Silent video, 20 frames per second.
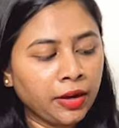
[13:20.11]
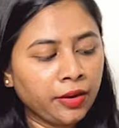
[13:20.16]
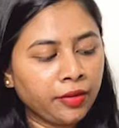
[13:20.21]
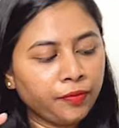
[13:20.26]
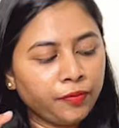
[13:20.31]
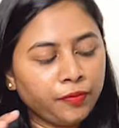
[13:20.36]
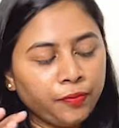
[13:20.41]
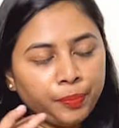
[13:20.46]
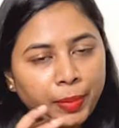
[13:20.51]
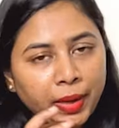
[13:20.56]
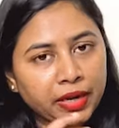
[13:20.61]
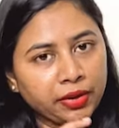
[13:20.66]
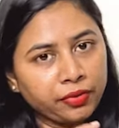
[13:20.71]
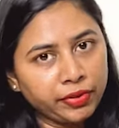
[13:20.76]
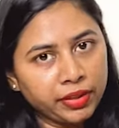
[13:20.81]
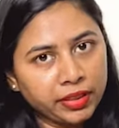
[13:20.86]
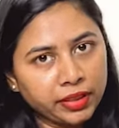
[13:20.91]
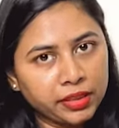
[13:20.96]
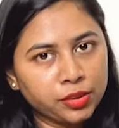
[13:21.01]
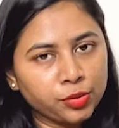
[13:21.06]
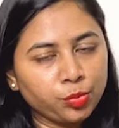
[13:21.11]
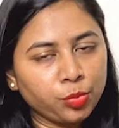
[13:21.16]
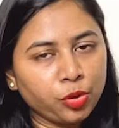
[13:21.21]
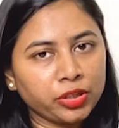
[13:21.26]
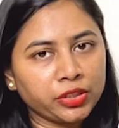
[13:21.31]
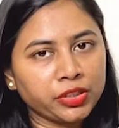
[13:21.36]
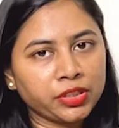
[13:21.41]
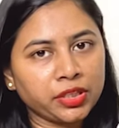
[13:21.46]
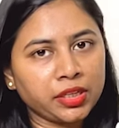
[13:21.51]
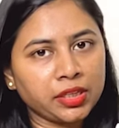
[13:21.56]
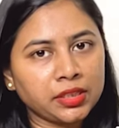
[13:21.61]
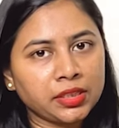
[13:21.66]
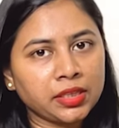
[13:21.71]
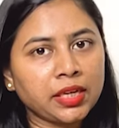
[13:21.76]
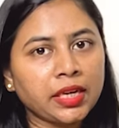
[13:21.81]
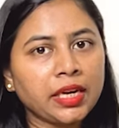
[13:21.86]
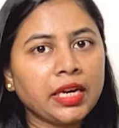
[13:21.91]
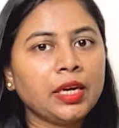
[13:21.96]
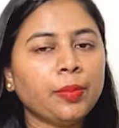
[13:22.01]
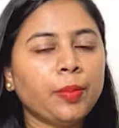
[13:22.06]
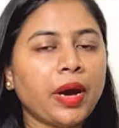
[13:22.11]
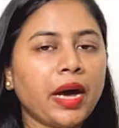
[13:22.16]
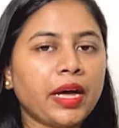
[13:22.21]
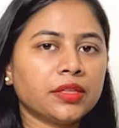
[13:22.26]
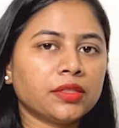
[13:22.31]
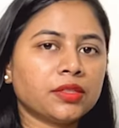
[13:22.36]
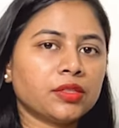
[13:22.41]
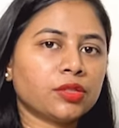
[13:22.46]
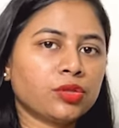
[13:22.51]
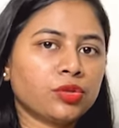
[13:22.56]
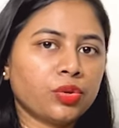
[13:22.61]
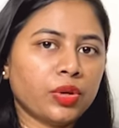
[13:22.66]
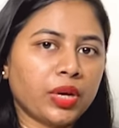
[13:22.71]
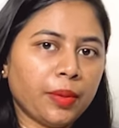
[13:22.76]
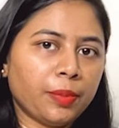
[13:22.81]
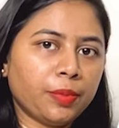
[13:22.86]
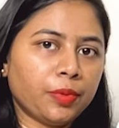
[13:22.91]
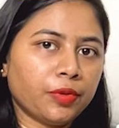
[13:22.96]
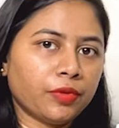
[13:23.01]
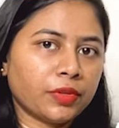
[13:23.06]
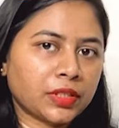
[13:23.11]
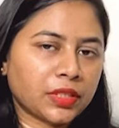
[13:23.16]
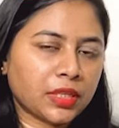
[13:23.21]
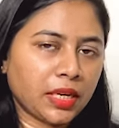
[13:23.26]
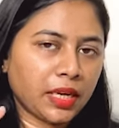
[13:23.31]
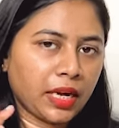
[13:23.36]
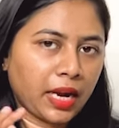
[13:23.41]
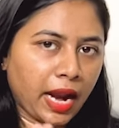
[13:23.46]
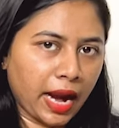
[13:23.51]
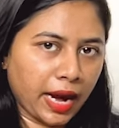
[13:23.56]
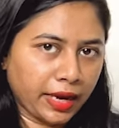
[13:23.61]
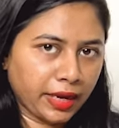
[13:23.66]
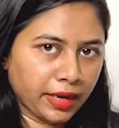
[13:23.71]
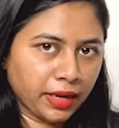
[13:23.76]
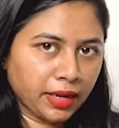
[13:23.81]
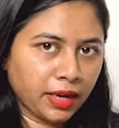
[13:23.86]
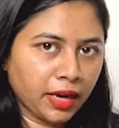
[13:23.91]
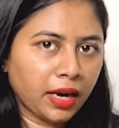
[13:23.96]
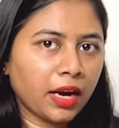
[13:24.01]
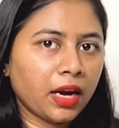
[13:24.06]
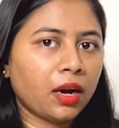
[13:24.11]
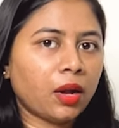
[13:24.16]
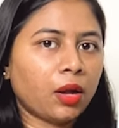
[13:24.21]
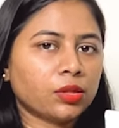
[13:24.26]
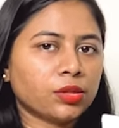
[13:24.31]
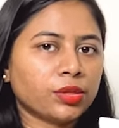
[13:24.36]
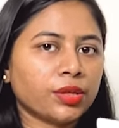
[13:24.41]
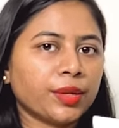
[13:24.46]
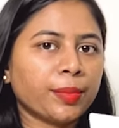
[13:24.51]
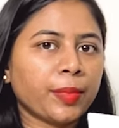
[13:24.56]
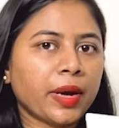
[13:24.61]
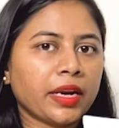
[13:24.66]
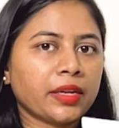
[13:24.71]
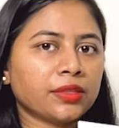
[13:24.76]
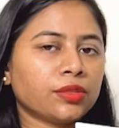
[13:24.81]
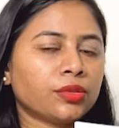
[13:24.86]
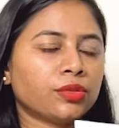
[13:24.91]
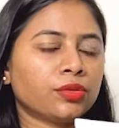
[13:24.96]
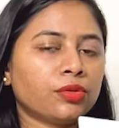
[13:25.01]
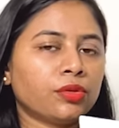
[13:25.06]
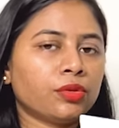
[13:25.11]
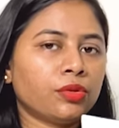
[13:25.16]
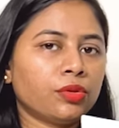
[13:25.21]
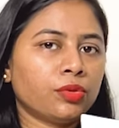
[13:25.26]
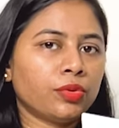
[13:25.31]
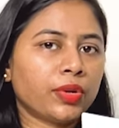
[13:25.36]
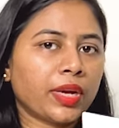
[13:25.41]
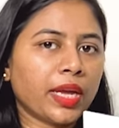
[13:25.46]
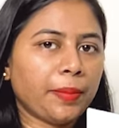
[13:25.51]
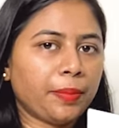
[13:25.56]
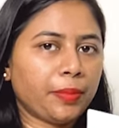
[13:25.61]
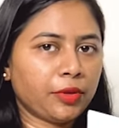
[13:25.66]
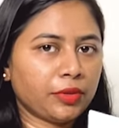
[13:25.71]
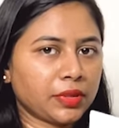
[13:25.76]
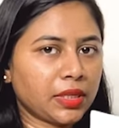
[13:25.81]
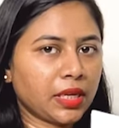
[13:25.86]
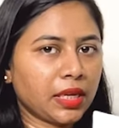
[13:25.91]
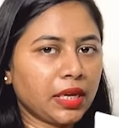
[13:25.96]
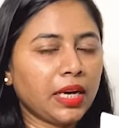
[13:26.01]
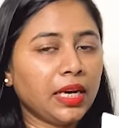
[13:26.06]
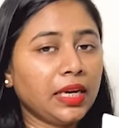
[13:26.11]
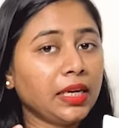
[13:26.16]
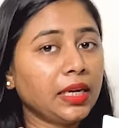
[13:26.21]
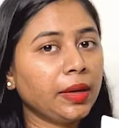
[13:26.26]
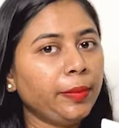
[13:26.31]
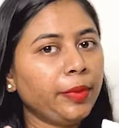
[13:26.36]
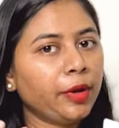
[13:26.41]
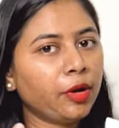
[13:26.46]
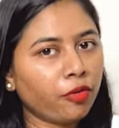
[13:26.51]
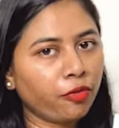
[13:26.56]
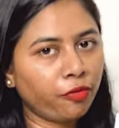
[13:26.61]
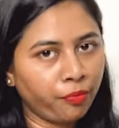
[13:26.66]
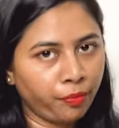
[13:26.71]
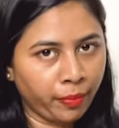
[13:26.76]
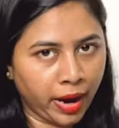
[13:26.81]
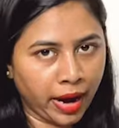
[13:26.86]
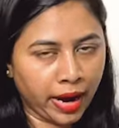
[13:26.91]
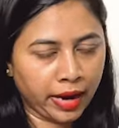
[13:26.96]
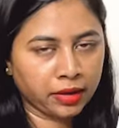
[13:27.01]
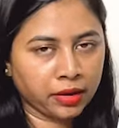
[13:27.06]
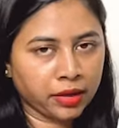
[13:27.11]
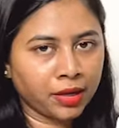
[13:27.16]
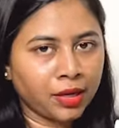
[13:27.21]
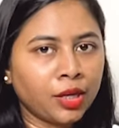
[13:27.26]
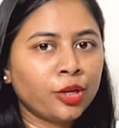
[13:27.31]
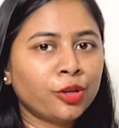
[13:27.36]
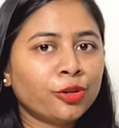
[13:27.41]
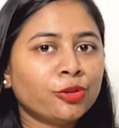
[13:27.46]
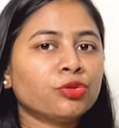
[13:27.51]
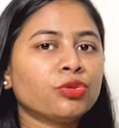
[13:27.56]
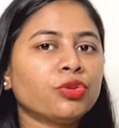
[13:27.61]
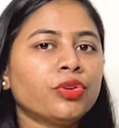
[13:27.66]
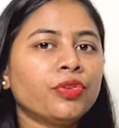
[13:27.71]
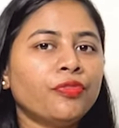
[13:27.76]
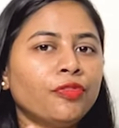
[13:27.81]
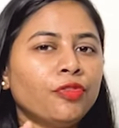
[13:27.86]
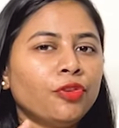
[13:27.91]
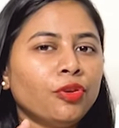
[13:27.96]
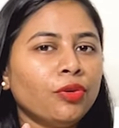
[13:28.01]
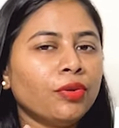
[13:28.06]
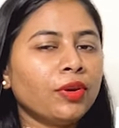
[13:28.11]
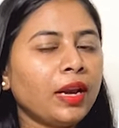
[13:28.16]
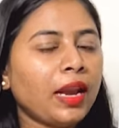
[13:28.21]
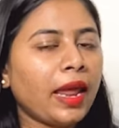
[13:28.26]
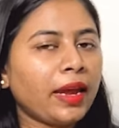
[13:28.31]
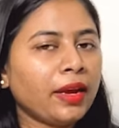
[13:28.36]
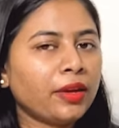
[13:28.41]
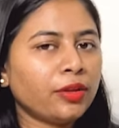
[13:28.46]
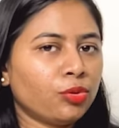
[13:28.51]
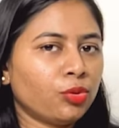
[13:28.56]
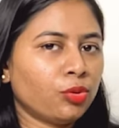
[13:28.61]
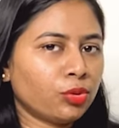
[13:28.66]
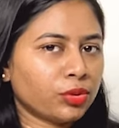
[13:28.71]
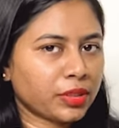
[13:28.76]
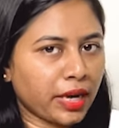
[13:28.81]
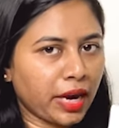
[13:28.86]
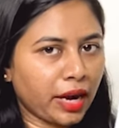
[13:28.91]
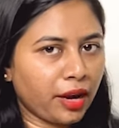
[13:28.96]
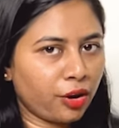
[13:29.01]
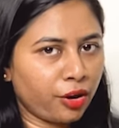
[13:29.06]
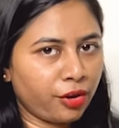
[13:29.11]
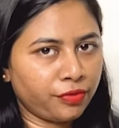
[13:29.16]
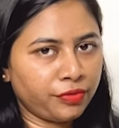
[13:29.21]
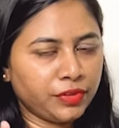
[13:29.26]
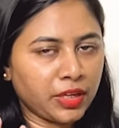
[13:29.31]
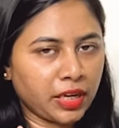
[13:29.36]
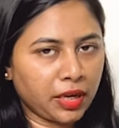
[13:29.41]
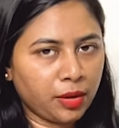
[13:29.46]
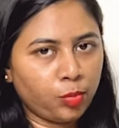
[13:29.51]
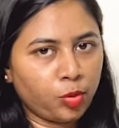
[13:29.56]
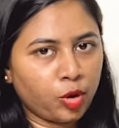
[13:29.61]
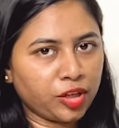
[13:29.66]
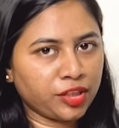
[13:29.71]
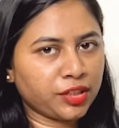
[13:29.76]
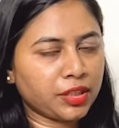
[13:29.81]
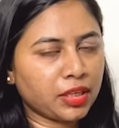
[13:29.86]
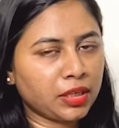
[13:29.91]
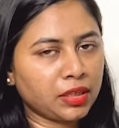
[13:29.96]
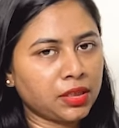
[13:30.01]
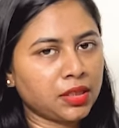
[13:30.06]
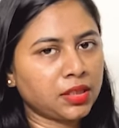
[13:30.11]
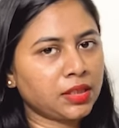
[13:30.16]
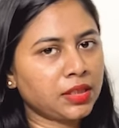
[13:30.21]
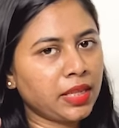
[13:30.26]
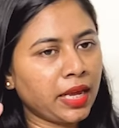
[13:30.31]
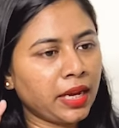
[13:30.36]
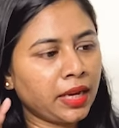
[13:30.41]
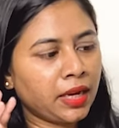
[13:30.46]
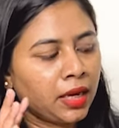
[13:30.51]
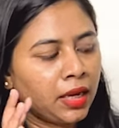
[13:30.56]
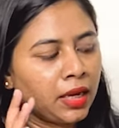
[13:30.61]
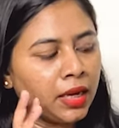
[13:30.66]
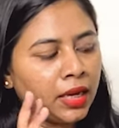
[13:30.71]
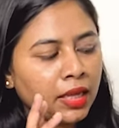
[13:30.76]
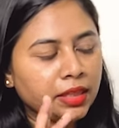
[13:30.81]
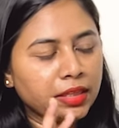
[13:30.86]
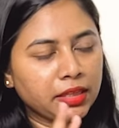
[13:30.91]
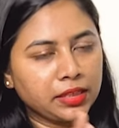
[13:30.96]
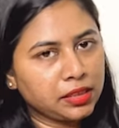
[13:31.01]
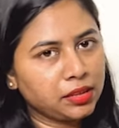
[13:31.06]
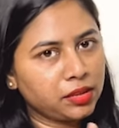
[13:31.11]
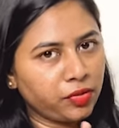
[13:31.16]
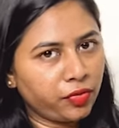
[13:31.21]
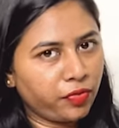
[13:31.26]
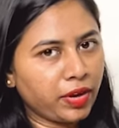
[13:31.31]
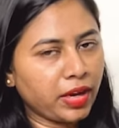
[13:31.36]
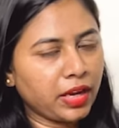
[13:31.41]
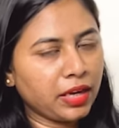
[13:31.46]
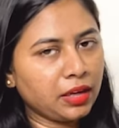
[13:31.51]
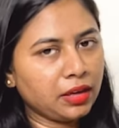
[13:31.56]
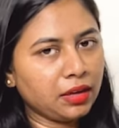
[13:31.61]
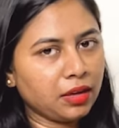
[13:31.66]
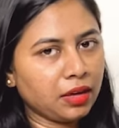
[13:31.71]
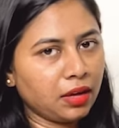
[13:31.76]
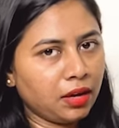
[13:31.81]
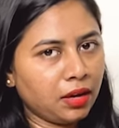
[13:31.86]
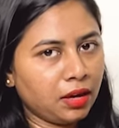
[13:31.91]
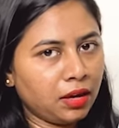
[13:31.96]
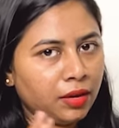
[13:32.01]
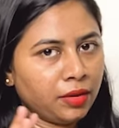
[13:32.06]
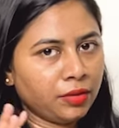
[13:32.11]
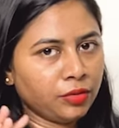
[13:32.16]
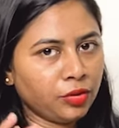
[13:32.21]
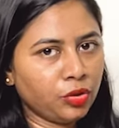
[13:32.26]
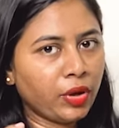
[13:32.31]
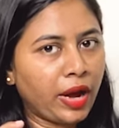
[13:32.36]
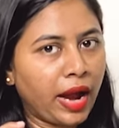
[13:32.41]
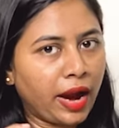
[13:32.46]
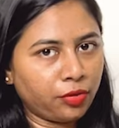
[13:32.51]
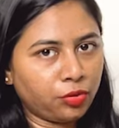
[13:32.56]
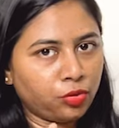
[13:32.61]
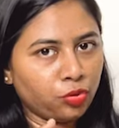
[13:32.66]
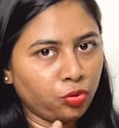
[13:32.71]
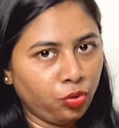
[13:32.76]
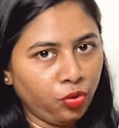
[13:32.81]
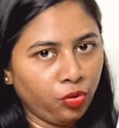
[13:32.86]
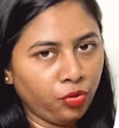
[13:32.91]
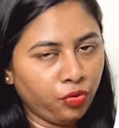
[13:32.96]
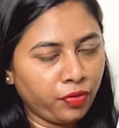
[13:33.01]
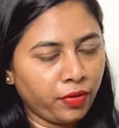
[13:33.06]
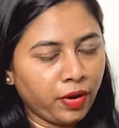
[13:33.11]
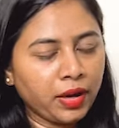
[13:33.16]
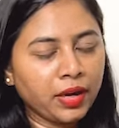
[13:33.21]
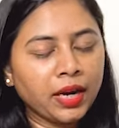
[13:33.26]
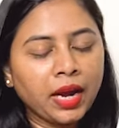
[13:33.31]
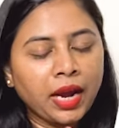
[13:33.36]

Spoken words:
But with this moisturizer, it manages to keep your skin hydrated and also it manages to keep your skin a little bit of matte. So if you like those kind of gel moisturizers, then this is the one you have to go for.